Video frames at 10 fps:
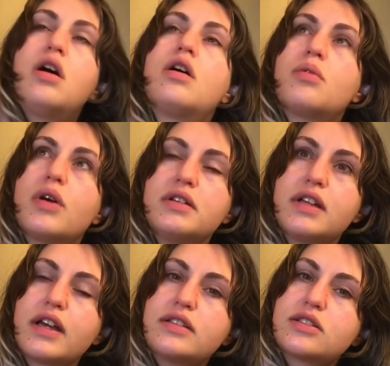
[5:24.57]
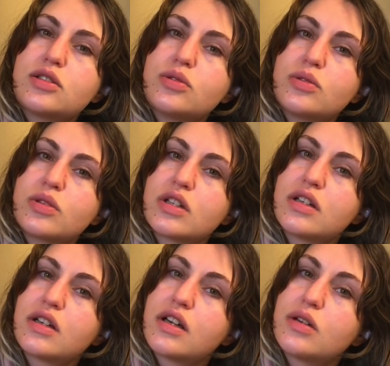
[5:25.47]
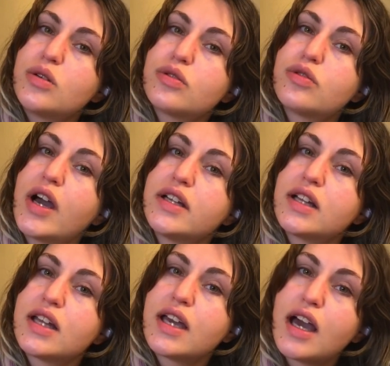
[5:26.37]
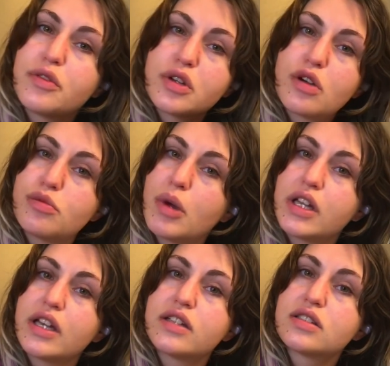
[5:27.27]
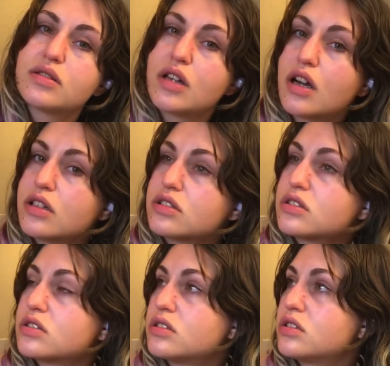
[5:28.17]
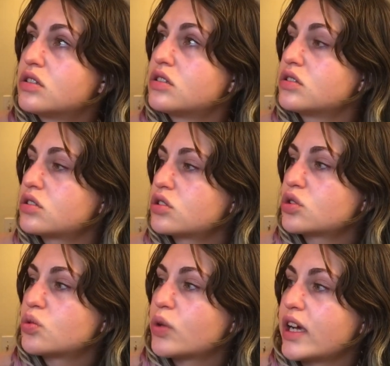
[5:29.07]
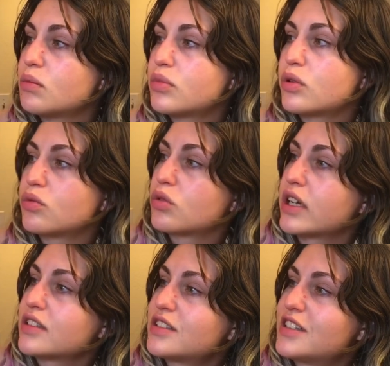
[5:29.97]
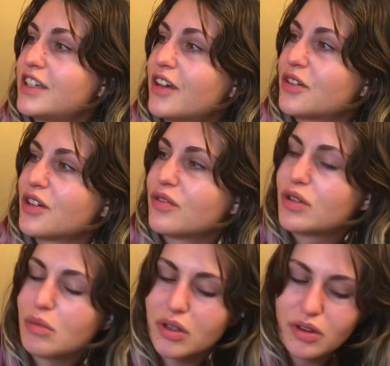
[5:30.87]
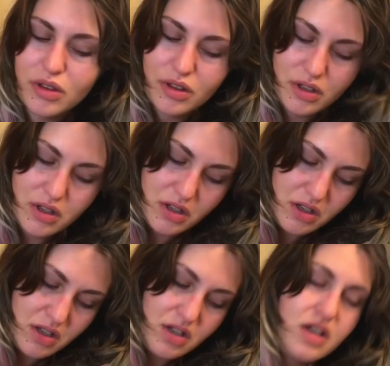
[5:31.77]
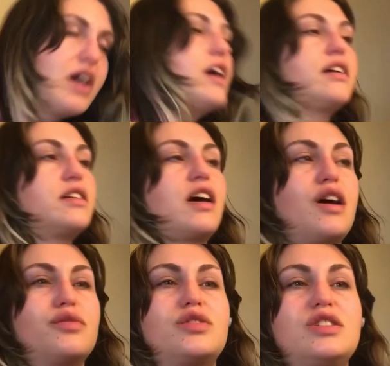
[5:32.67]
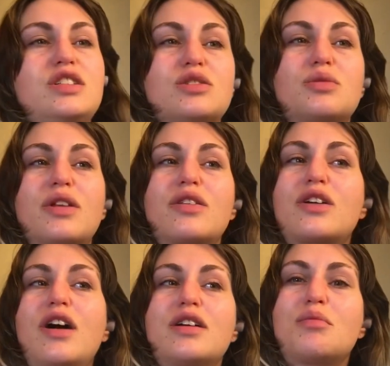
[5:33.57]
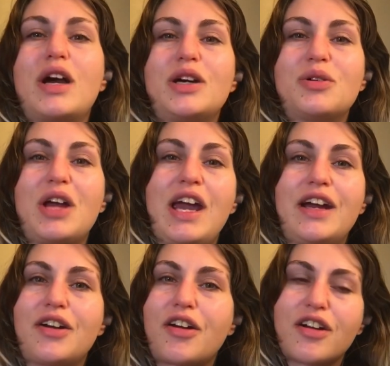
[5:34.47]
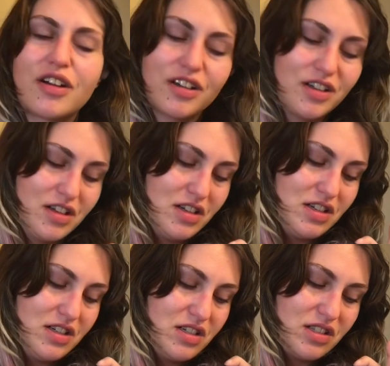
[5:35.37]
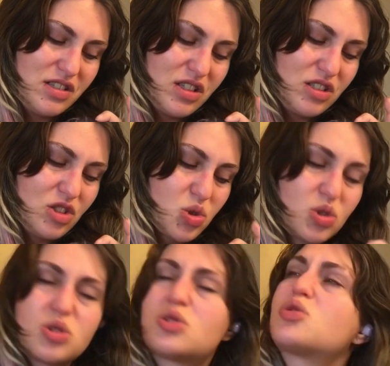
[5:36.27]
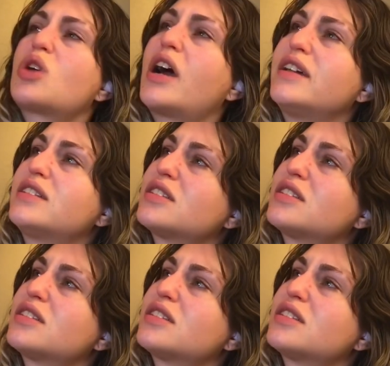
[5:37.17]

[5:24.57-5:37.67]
one day soon I will finally have enough money to not scrape rent together every month and have to deal with cutting my own hair to try to